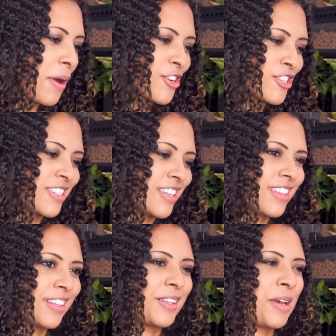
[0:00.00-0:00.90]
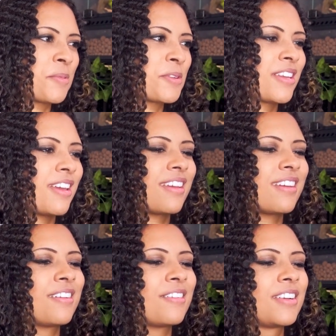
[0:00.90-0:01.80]
Percy the leopard
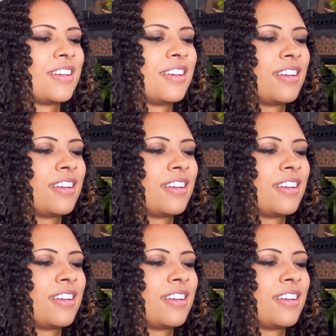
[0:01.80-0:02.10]
gecko.